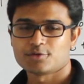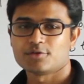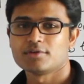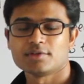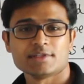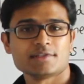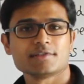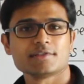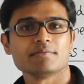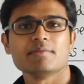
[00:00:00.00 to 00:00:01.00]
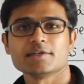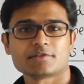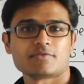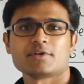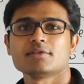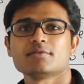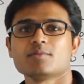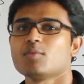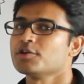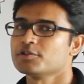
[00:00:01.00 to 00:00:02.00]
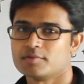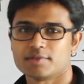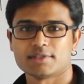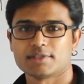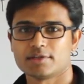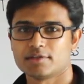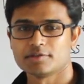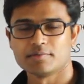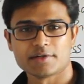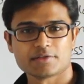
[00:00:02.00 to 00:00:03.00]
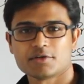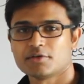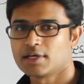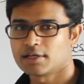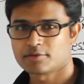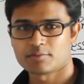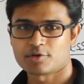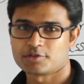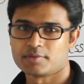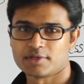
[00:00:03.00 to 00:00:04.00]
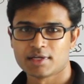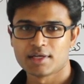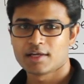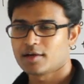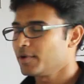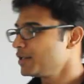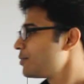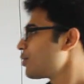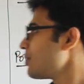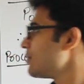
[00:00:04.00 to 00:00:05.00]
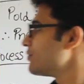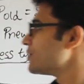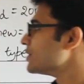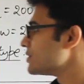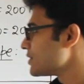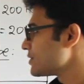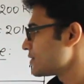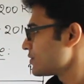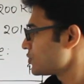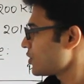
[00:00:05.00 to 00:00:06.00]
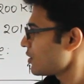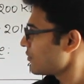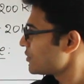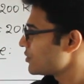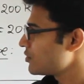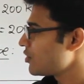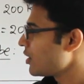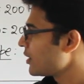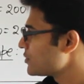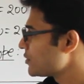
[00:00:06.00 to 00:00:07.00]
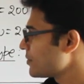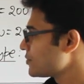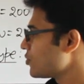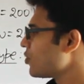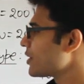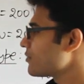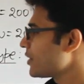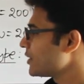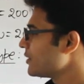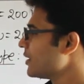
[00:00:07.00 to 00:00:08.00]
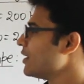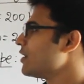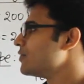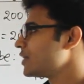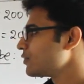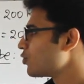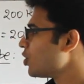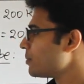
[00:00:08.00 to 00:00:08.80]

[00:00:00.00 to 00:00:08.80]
so this is the best one possible. This is the best scheduling algorithm possible. But the problem with this is starvation to longer jobs. Okay, fine, we can